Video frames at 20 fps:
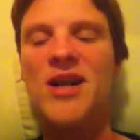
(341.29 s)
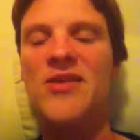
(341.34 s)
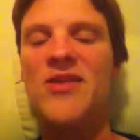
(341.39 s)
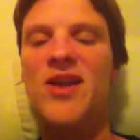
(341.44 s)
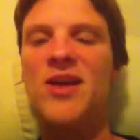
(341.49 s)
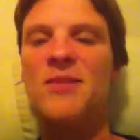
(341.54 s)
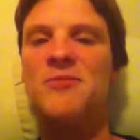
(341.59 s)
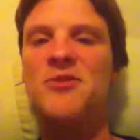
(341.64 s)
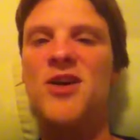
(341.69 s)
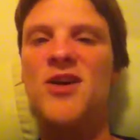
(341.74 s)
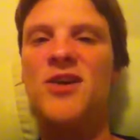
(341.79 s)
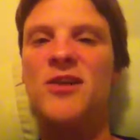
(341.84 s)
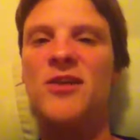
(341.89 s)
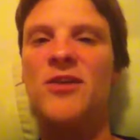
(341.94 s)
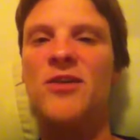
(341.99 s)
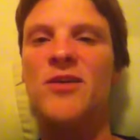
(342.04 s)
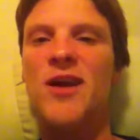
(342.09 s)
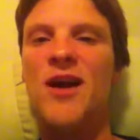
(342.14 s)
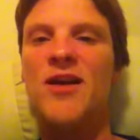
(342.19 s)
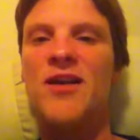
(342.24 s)
And then I'm trying to
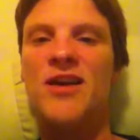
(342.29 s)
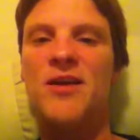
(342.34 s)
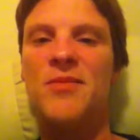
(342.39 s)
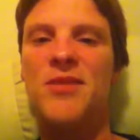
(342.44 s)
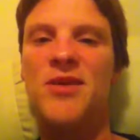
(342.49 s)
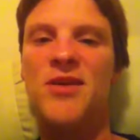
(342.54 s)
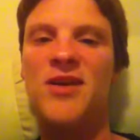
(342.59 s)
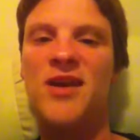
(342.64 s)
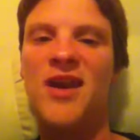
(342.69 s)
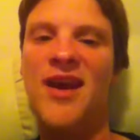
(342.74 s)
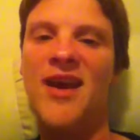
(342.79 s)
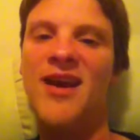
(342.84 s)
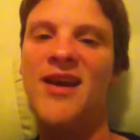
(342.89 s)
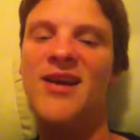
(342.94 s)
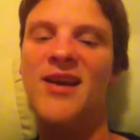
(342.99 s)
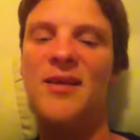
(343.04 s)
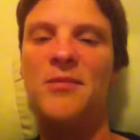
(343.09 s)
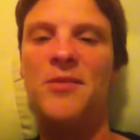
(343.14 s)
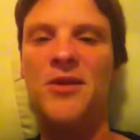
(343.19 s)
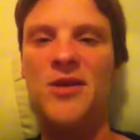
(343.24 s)
learn how to communicate.
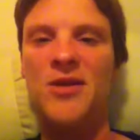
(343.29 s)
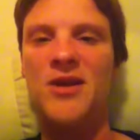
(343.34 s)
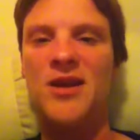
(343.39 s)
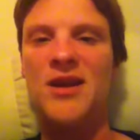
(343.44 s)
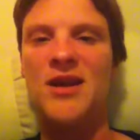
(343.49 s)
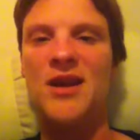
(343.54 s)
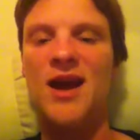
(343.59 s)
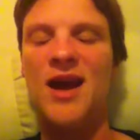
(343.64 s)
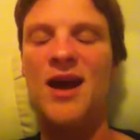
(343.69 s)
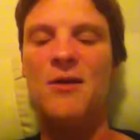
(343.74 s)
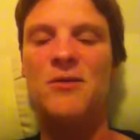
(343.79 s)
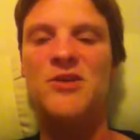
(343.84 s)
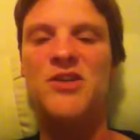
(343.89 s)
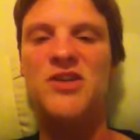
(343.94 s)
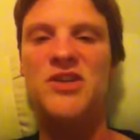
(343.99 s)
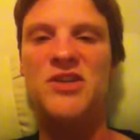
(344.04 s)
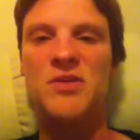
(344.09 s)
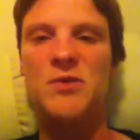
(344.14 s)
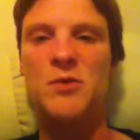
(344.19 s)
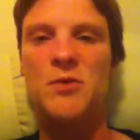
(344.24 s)
And I'm learning how
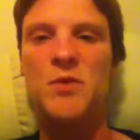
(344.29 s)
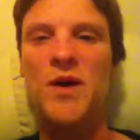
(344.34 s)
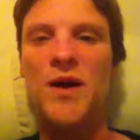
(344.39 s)
to.